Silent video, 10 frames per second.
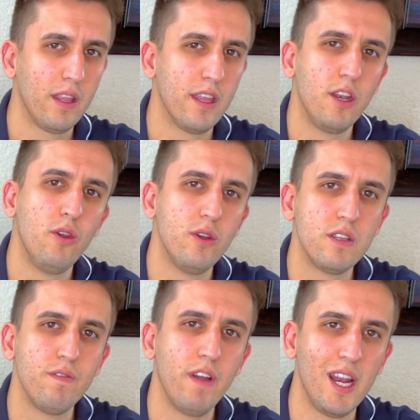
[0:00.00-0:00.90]
the
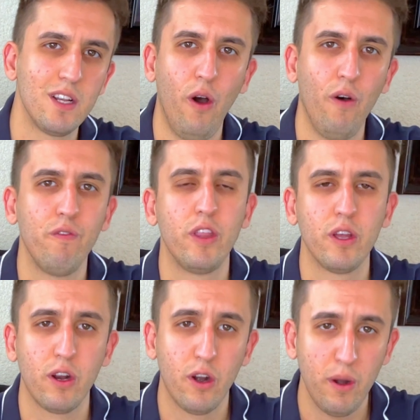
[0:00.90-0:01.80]
news event of the
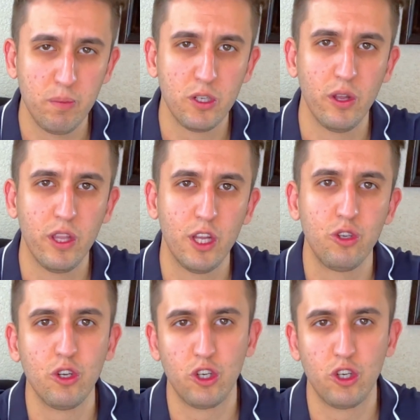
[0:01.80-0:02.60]
crypto that you're